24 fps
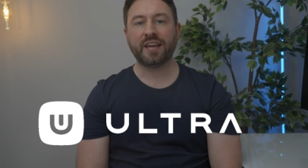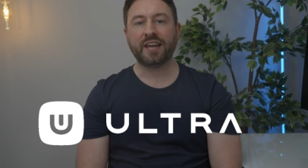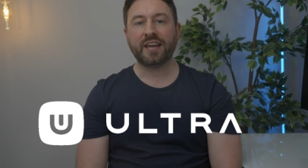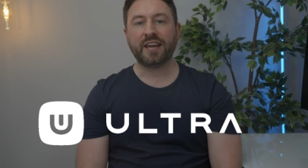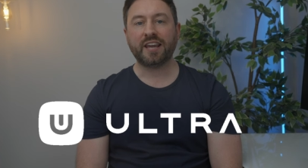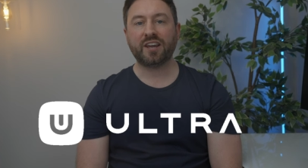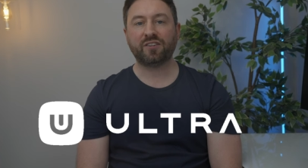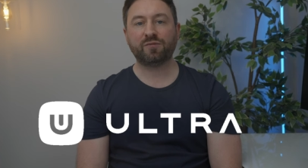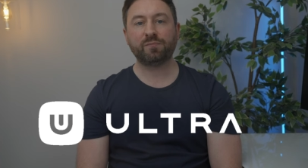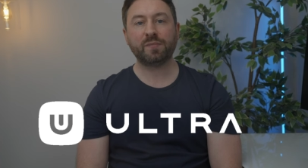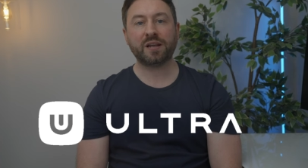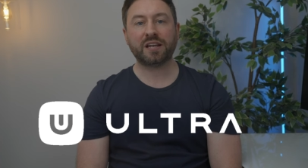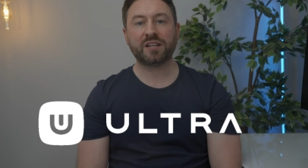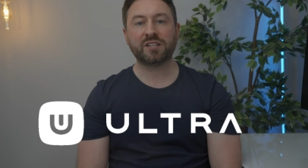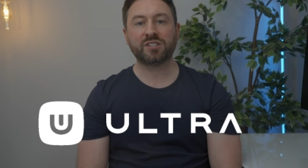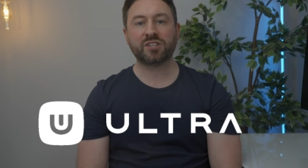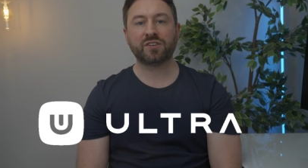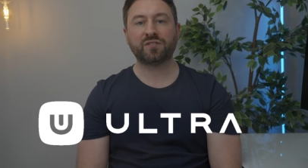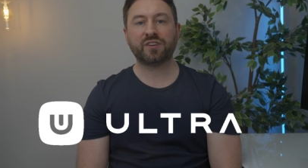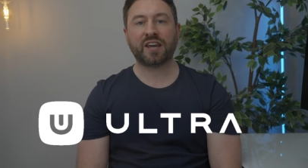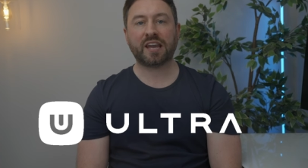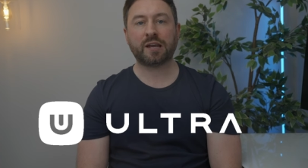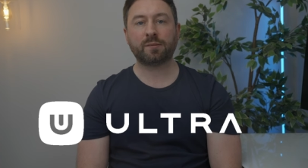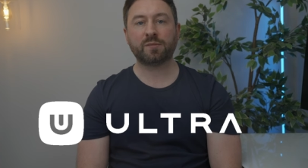If millions
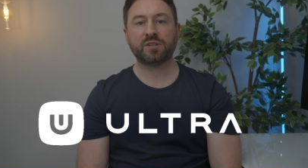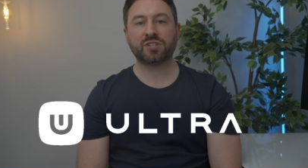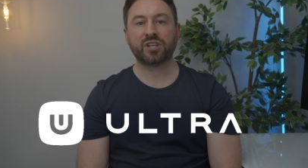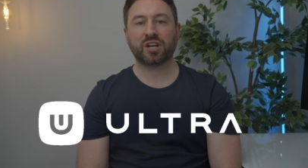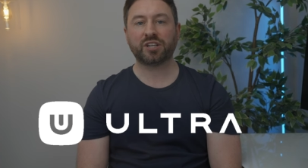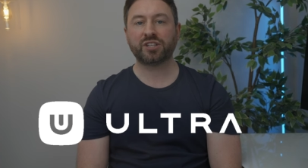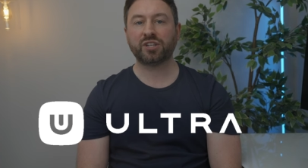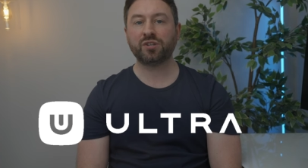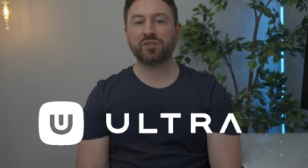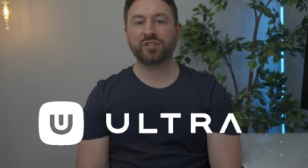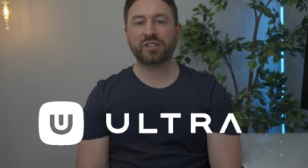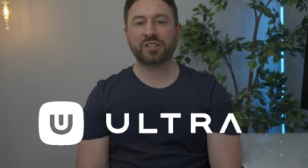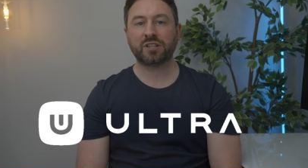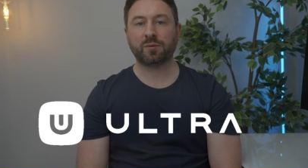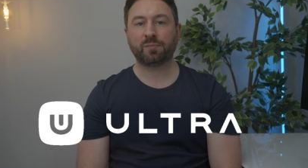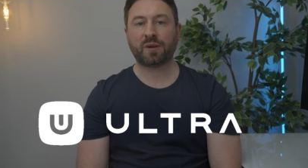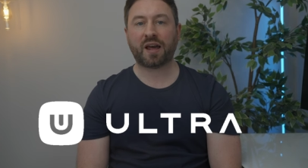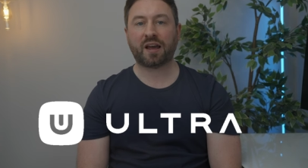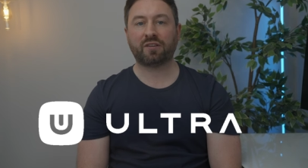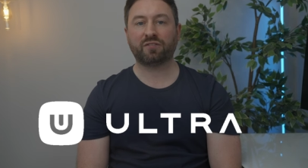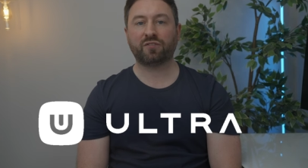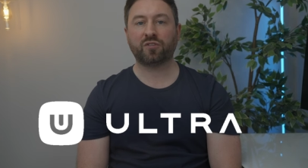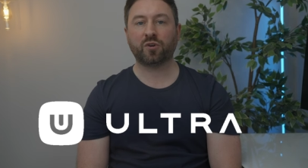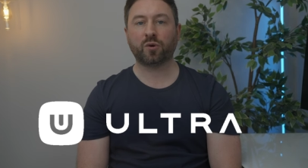of gamers are using the
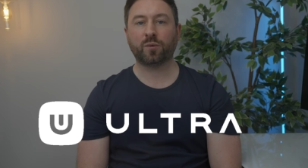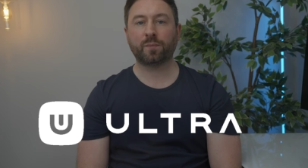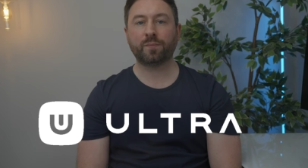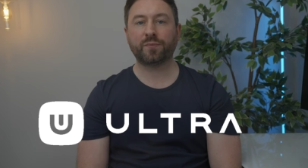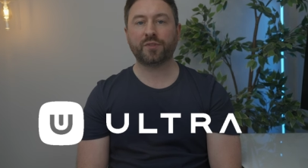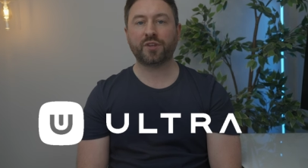platform,